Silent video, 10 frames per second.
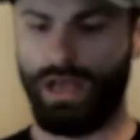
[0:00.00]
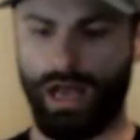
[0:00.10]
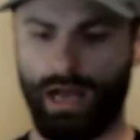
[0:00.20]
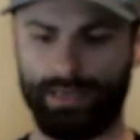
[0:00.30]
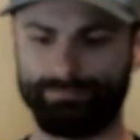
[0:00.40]

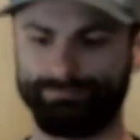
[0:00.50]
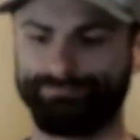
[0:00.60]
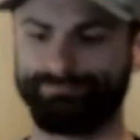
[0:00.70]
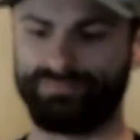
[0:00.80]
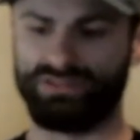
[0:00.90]

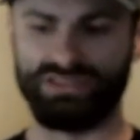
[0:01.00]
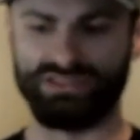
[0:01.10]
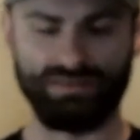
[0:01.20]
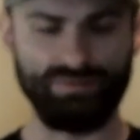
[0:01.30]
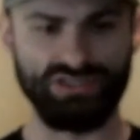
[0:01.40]
Some
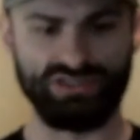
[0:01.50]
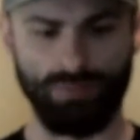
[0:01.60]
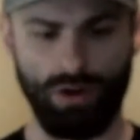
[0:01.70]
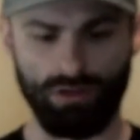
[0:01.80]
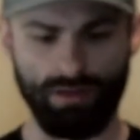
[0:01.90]
of these
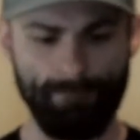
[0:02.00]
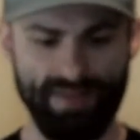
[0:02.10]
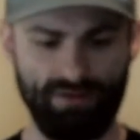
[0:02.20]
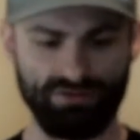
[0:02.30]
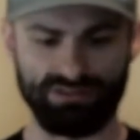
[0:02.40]
small
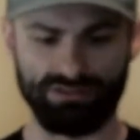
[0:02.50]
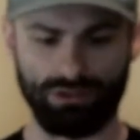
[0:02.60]
imbalances